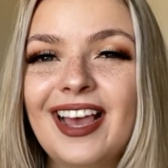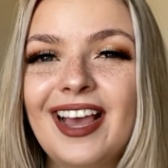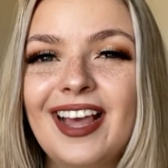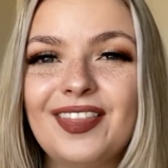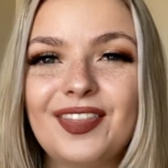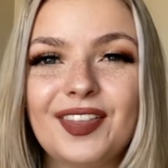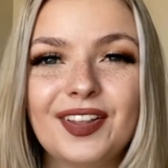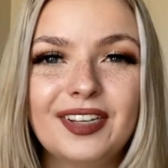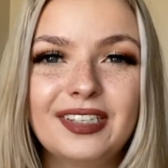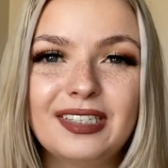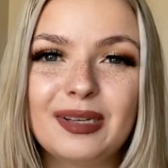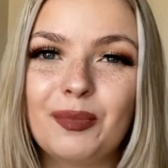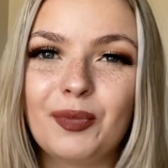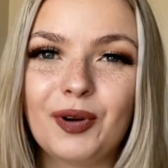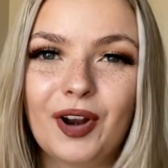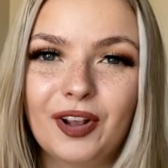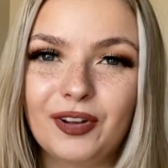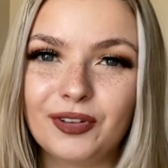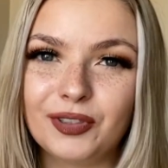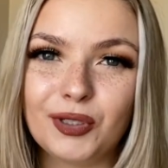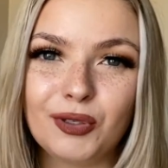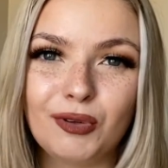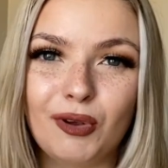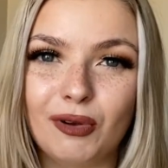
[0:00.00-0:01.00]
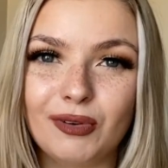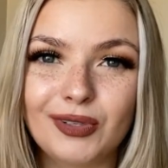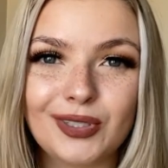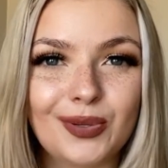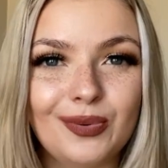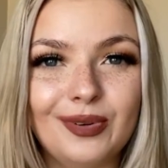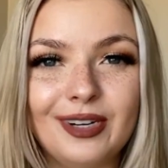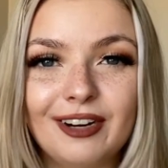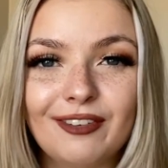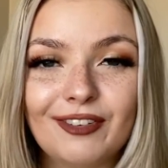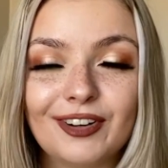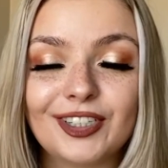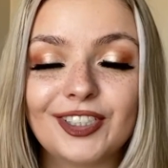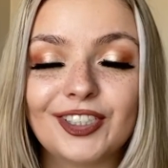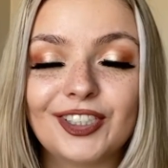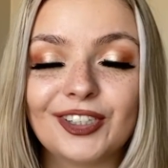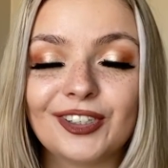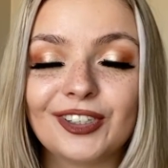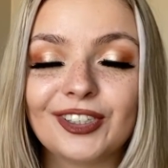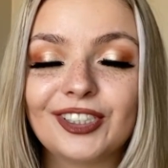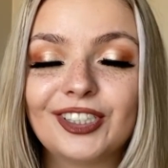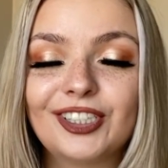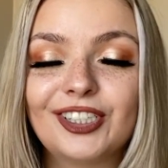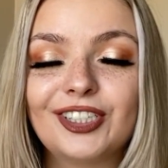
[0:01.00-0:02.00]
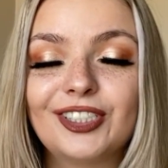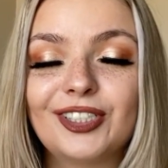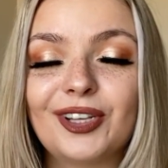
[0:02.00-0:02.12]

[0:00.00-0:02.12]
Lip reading: than someone else who goes to a different church.